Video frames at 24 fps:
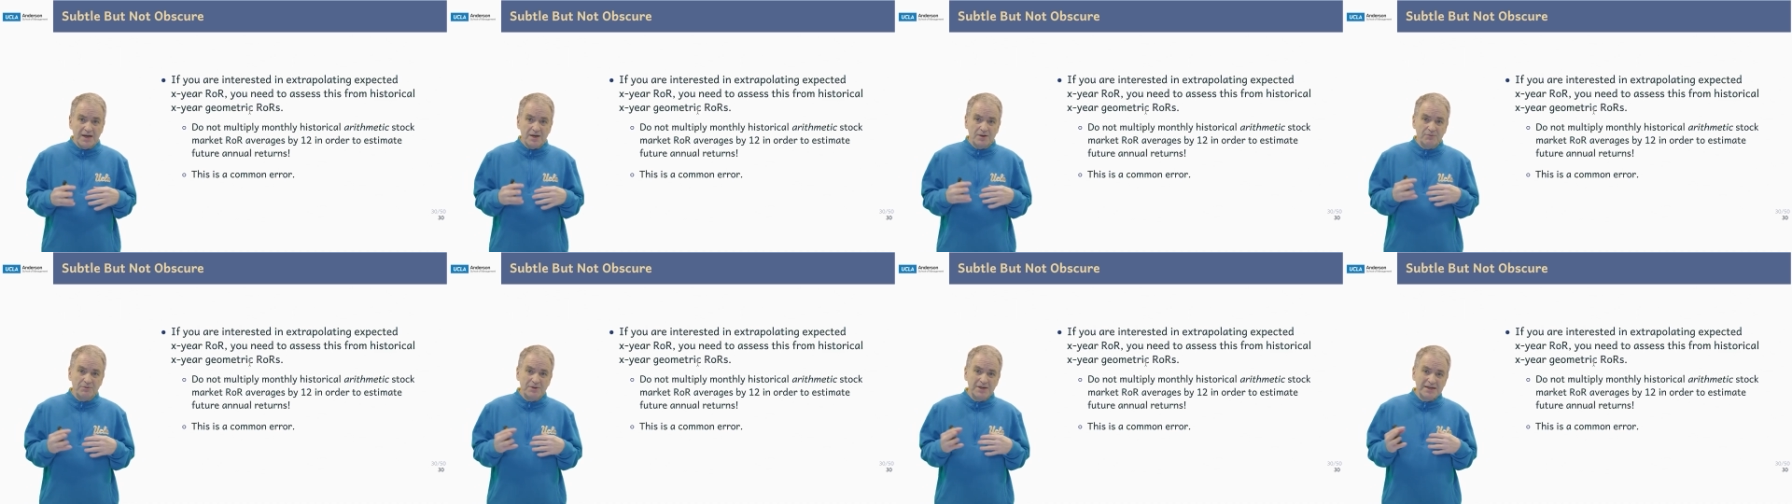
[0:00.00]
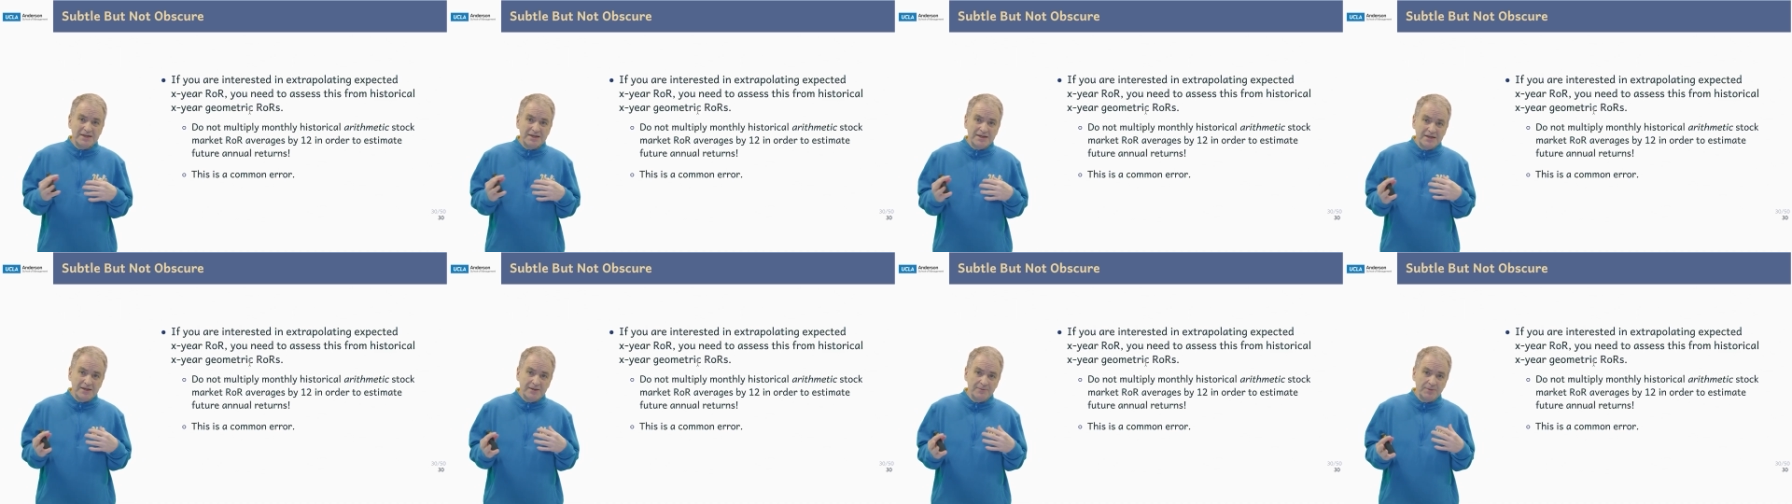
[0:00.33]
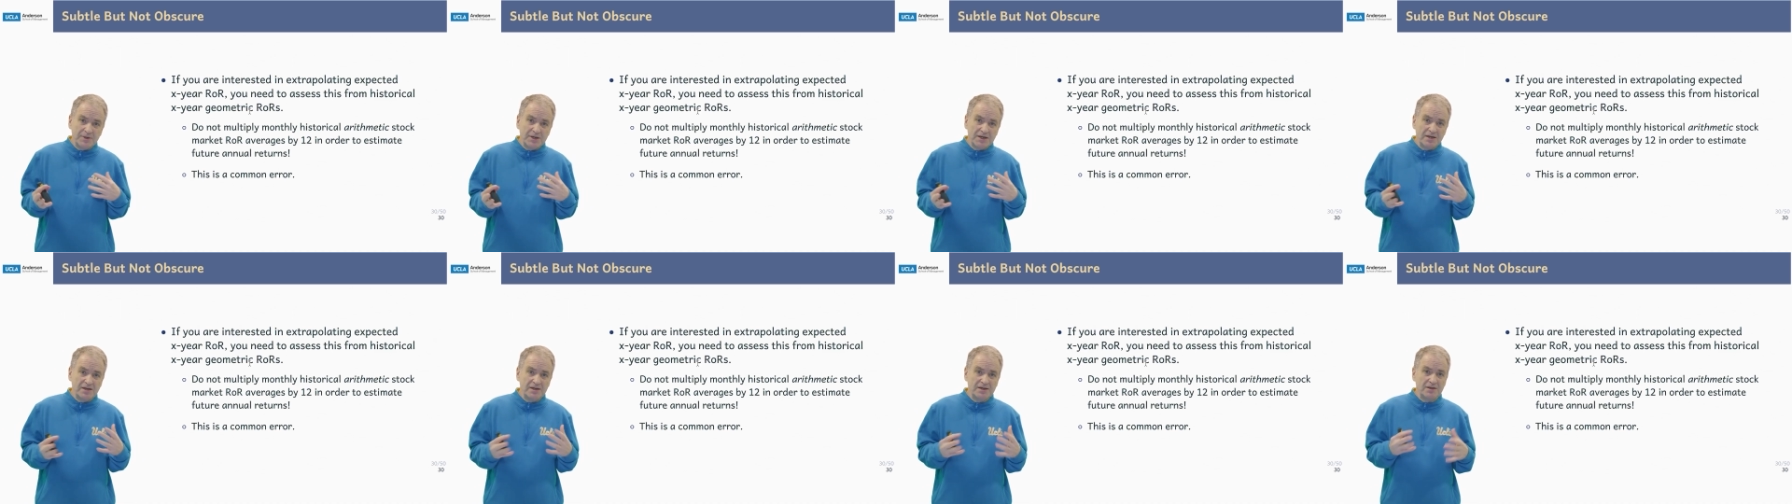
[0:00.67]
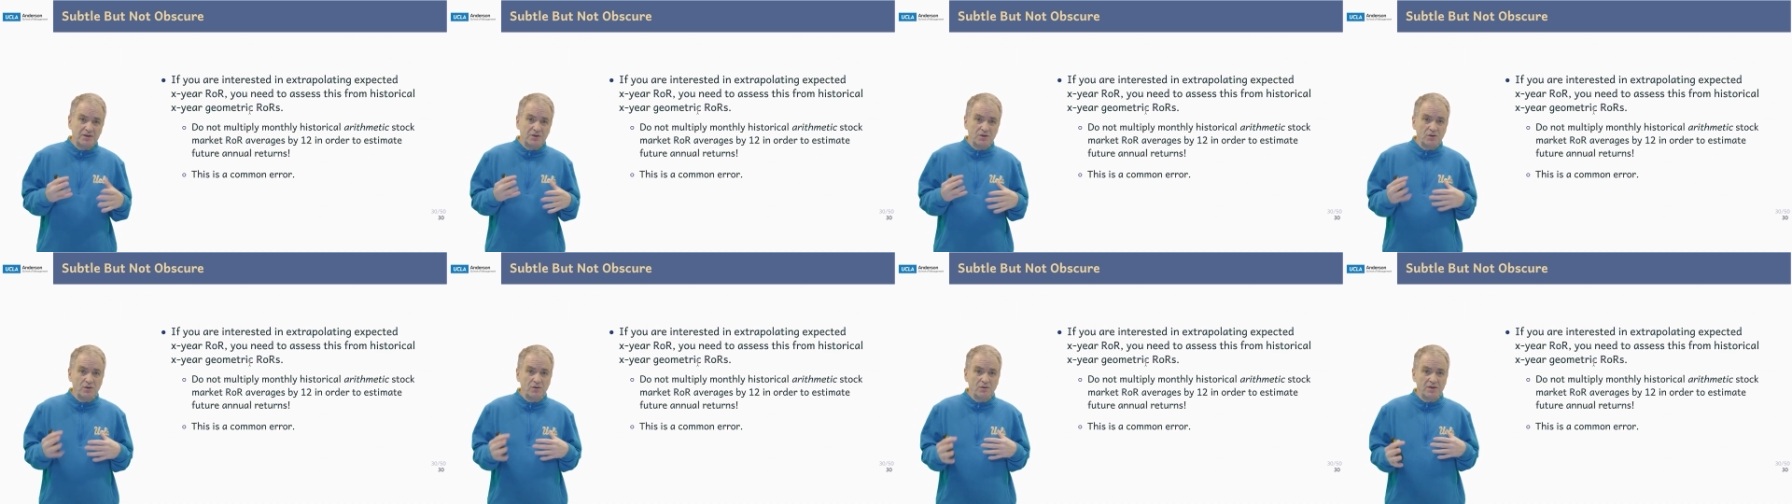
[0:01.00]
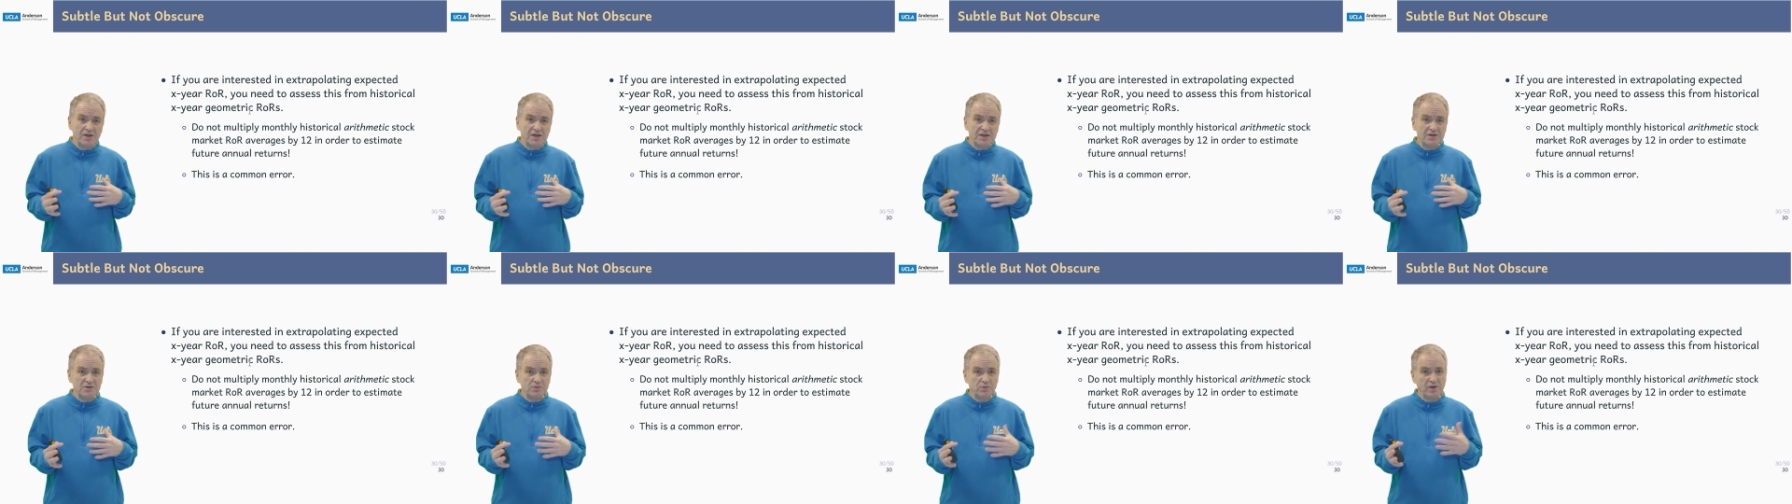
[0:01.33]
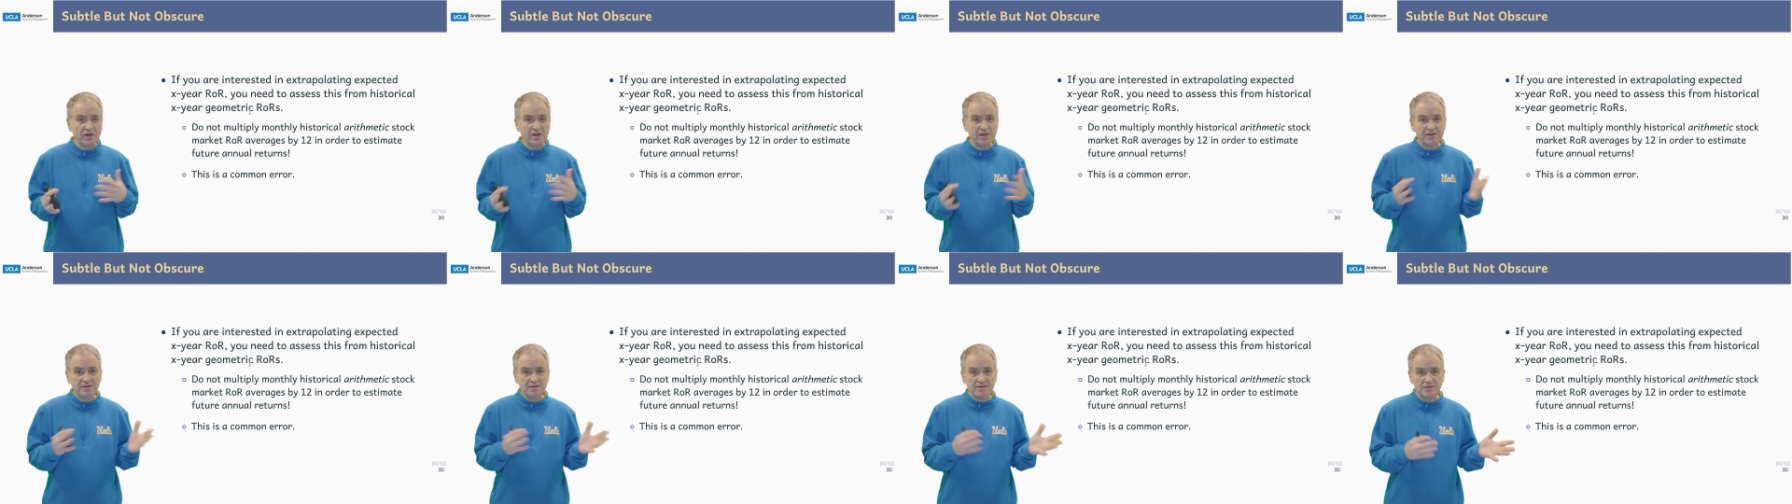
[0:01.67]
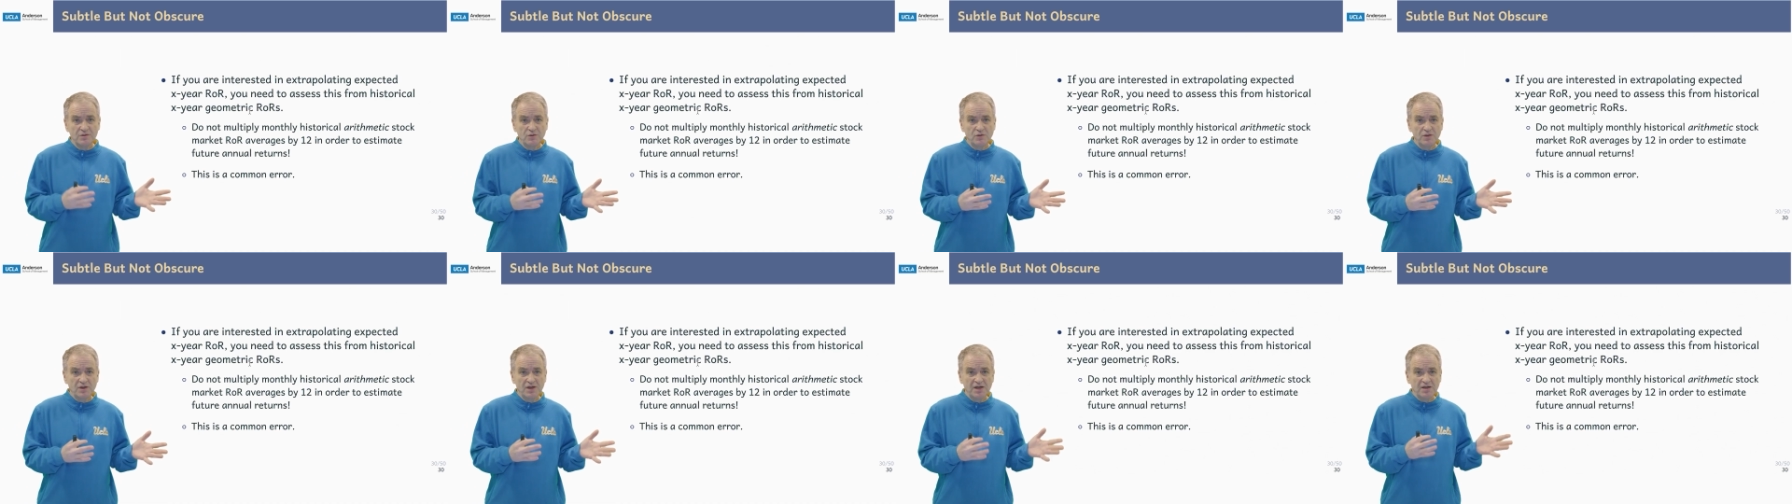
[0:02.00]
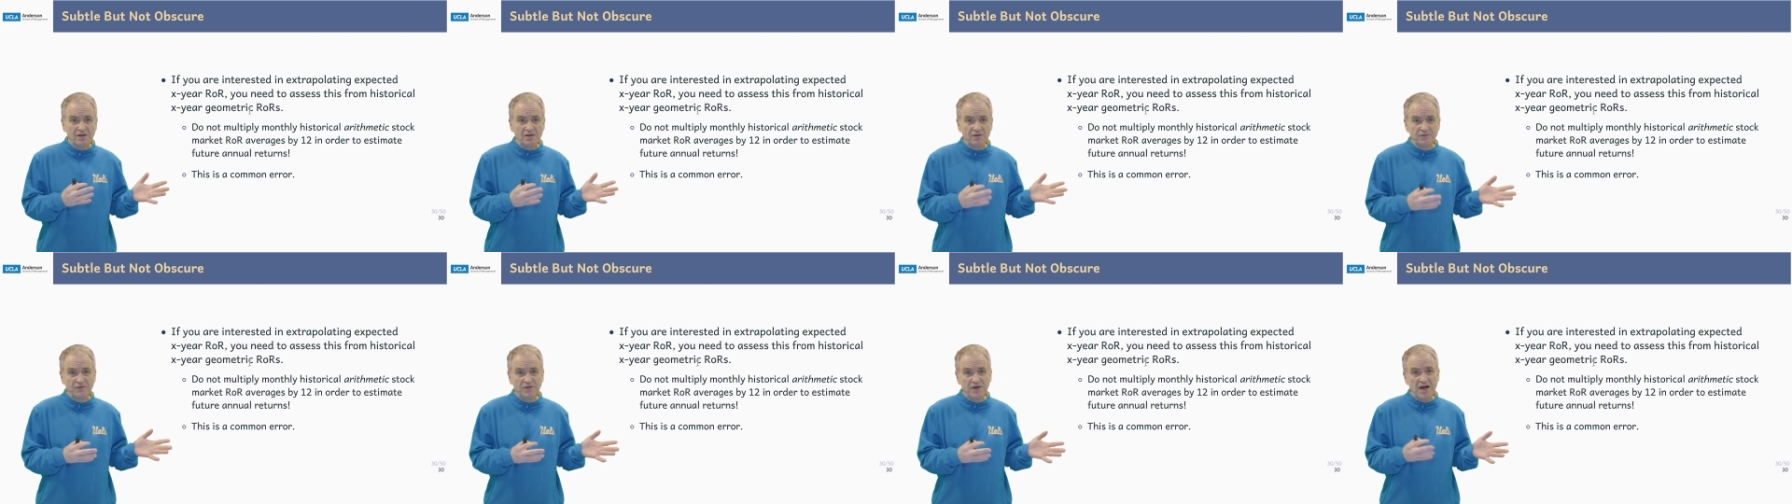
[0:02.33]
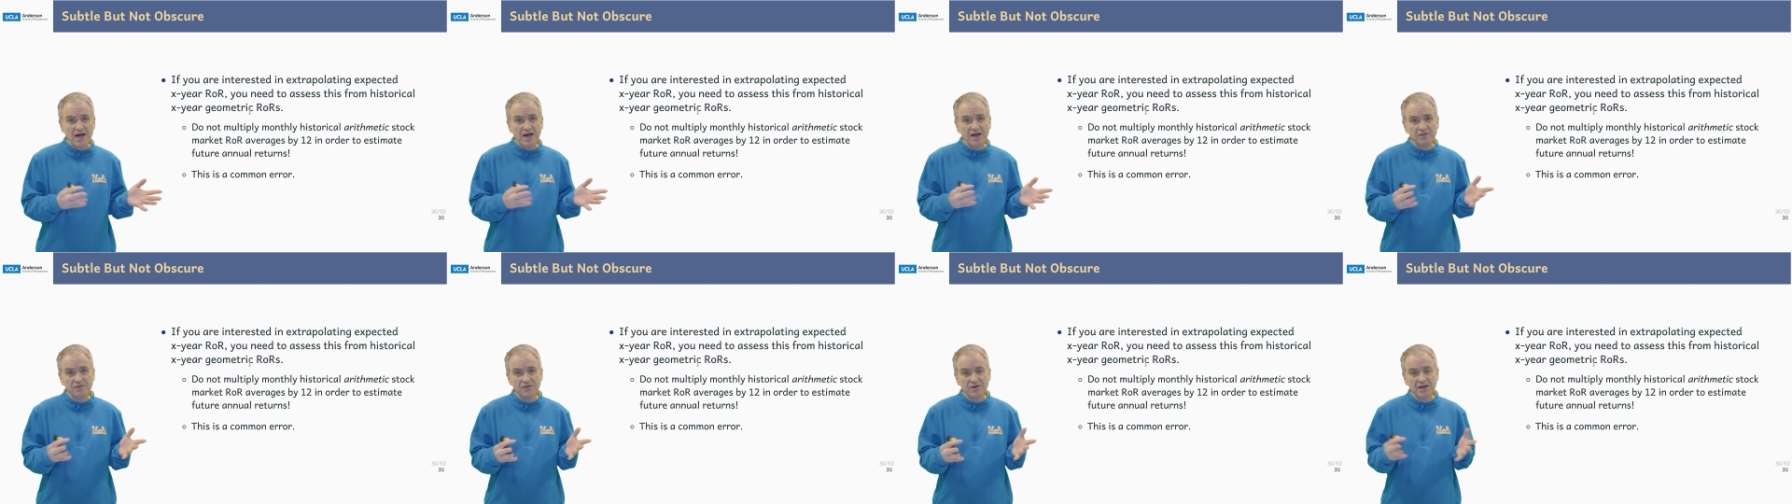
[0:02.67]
we typically do this with historical 5,